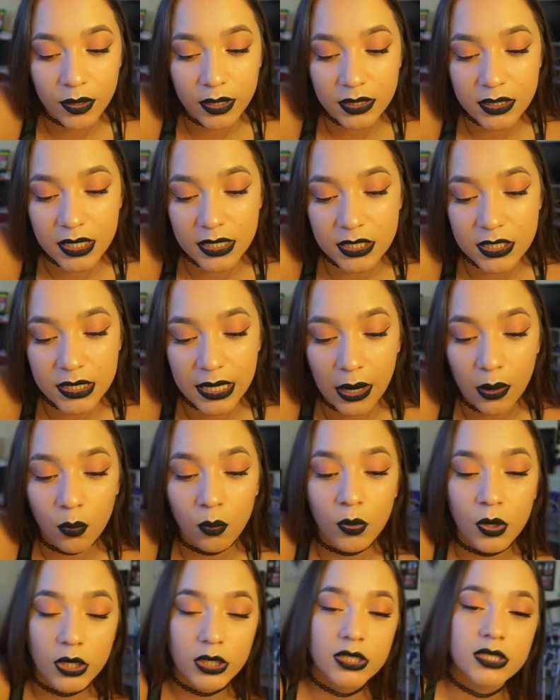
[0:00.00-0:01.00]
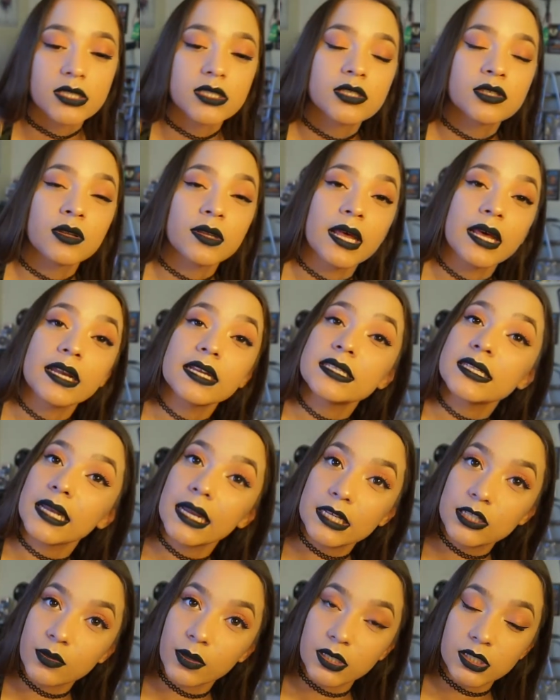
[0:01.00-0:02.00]
Is there times where it tends to get
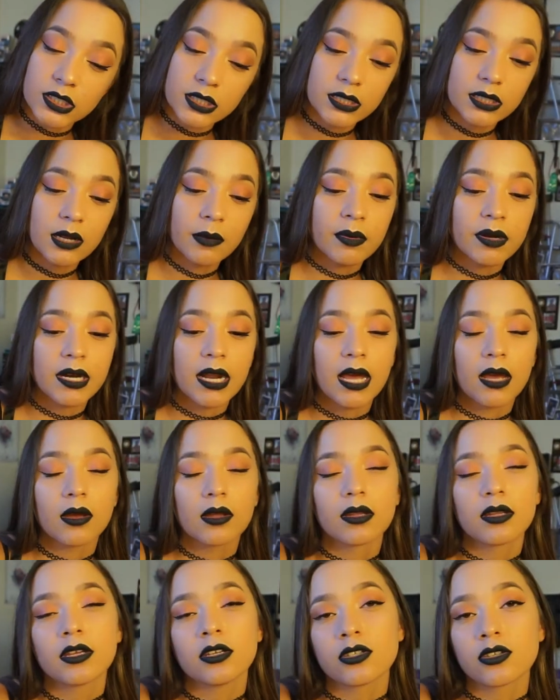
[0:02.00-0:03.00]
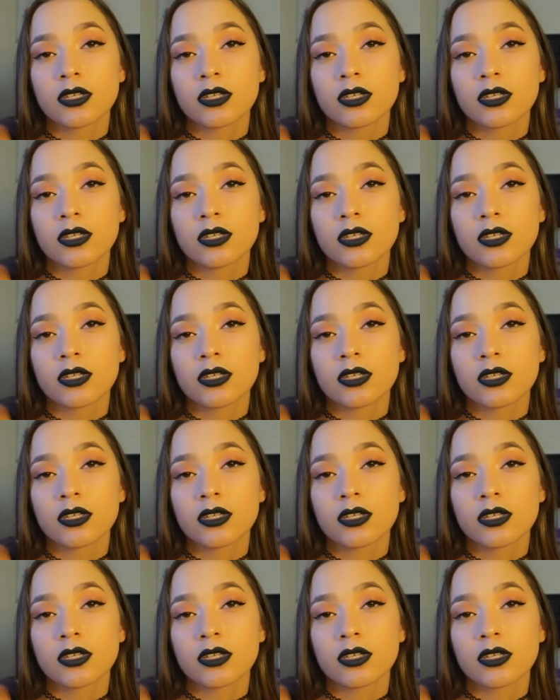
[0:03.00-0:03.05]
worse? So that is the last question.